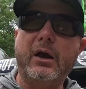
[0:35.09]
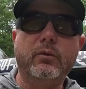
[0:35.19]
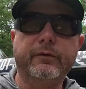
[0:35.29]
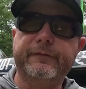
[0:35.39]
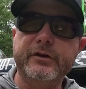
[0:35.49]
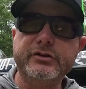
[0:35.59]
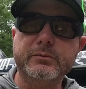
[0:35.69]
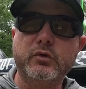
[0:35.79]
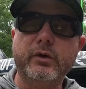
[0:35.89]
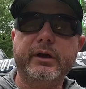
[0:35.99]
I want to fish
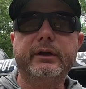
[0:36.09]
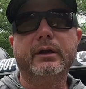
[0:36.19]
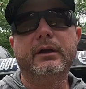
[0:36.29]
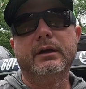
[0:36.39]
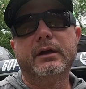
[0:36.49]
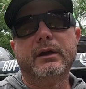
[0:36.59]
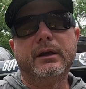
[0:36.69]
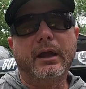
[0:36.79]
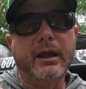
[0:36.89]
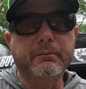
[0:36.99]
them quick
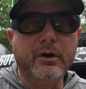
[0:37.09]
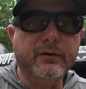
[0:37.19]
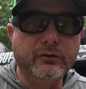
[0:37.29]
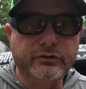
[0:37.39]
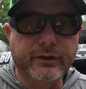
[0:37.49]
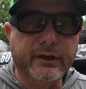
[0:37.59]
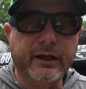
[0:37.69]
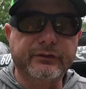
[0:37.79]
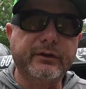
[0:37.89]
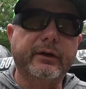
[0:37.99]
and move on to the
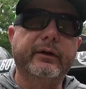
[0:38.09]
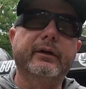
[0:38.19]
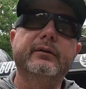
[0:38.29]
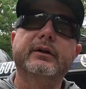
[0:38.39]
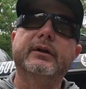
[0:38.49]
next area.